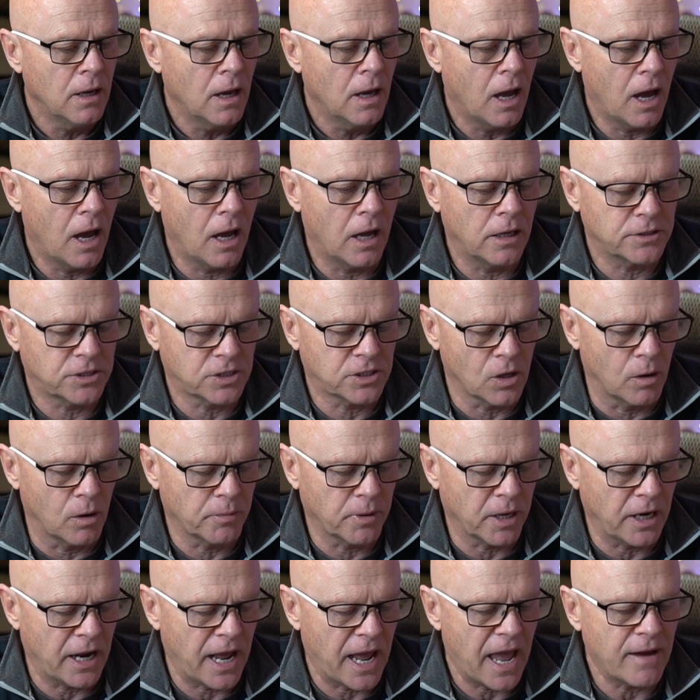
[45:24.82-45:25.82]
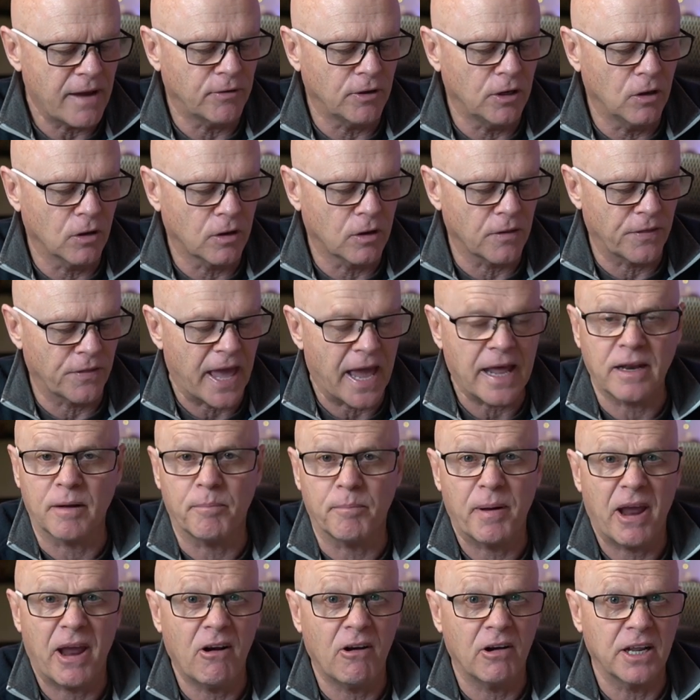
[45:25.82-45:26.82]
Uh, so I'm going to have a look at that. And
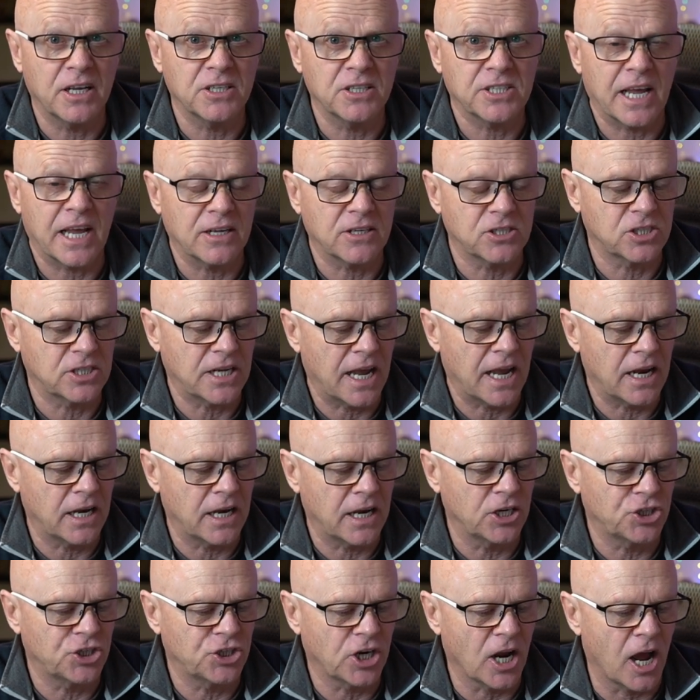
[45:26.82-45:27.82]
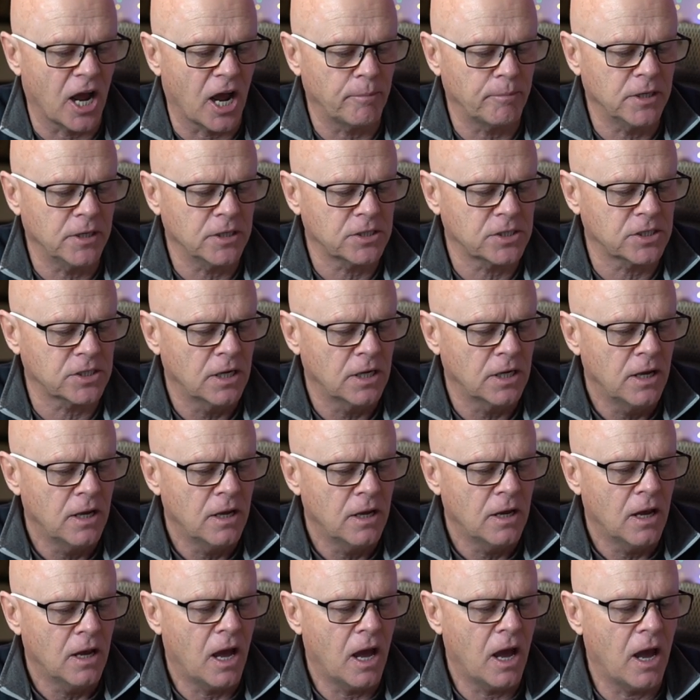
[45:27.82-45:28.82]
apparently it's outstanding sharpness.
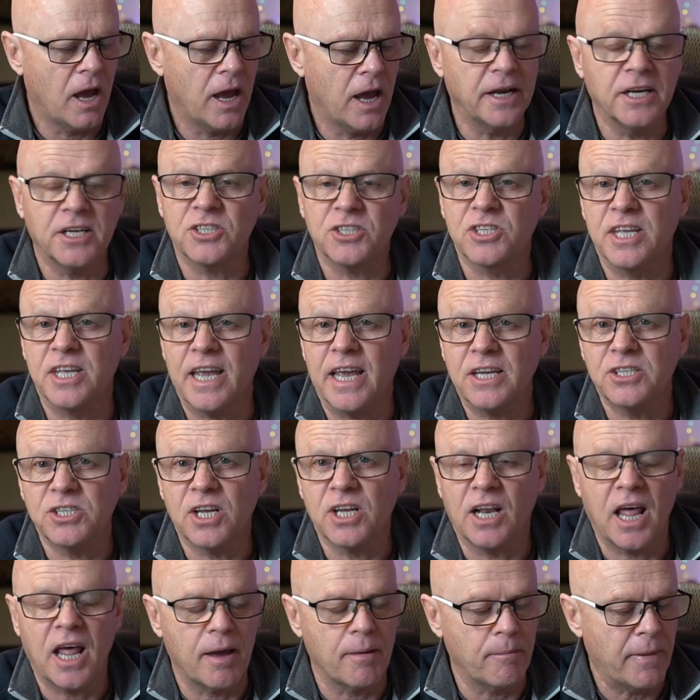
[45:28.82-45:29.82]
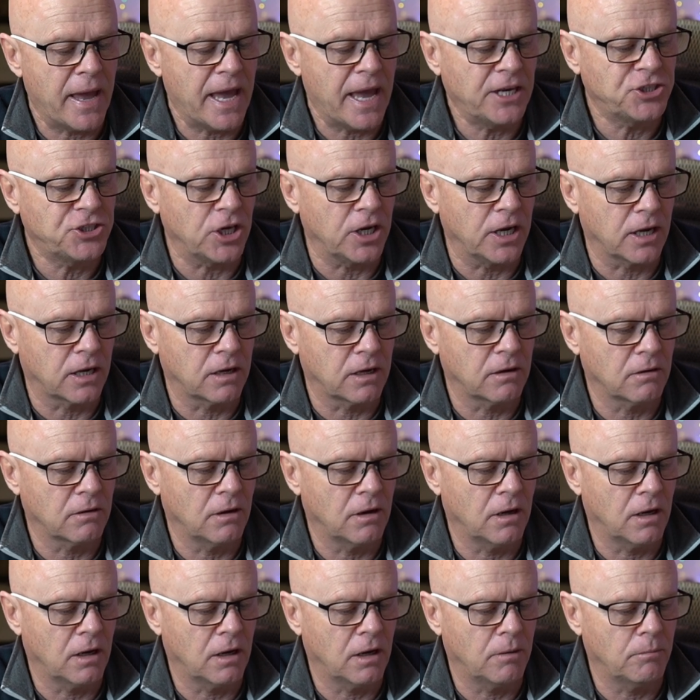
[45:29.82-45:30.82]
Uh, and it's the SLR Magic
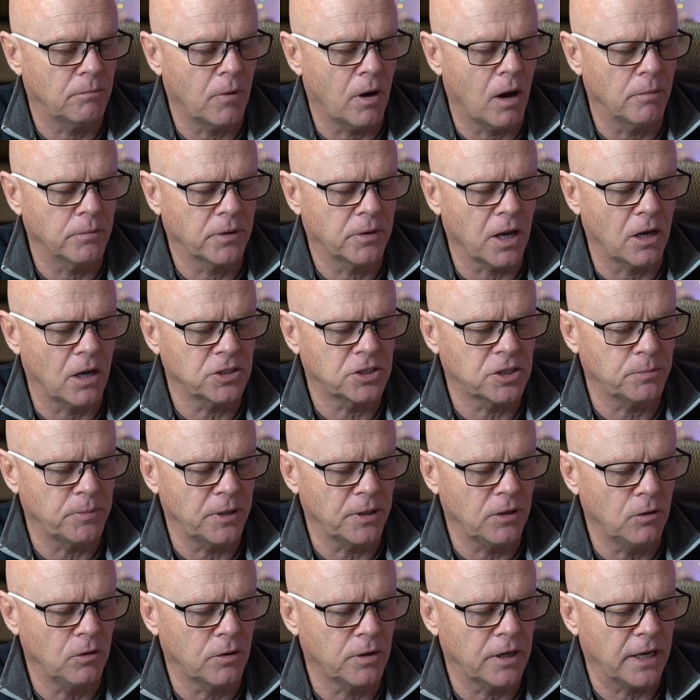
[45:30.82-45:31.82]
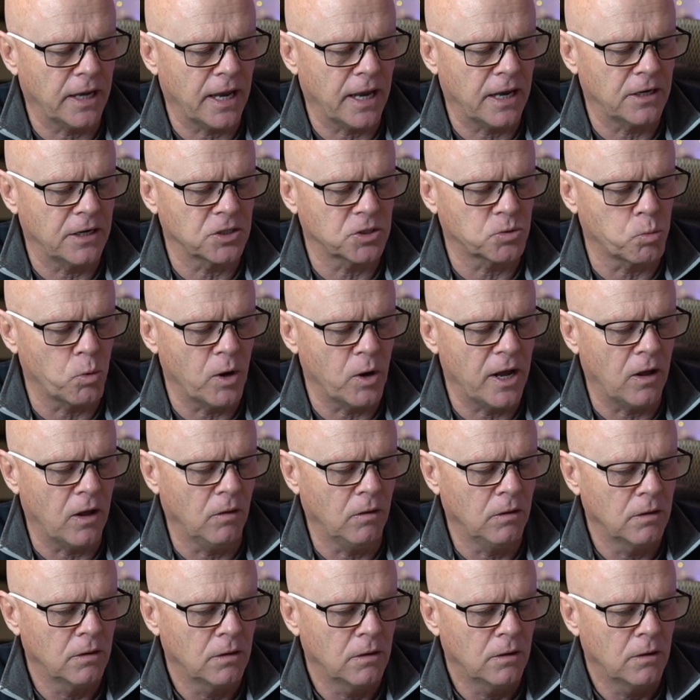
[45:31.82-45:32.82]
um, I'm going to be looking at as
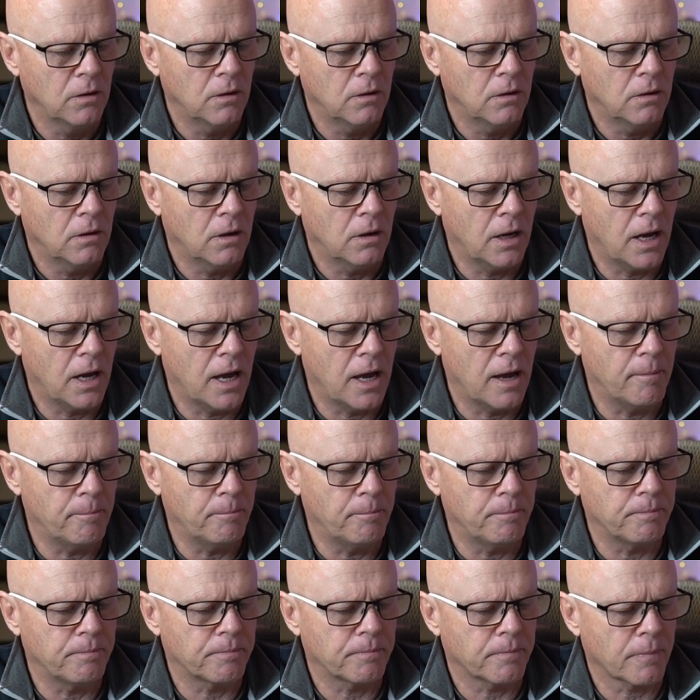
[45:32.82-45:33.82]
well. Um,